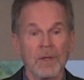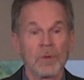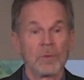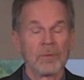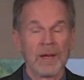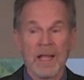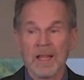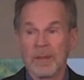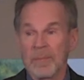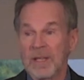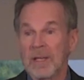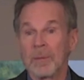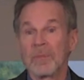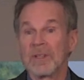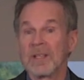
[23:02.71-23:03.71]
reality
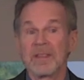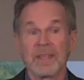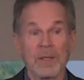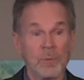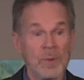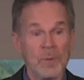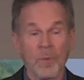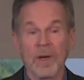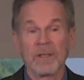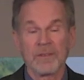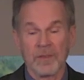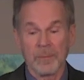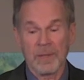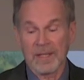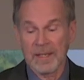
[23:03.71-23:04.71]
becomes anything we want it
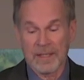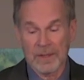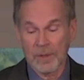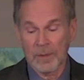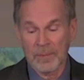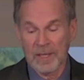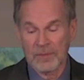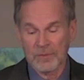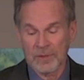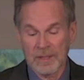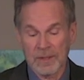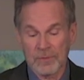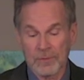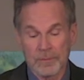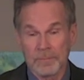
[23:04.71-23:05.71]
to be in our imagination.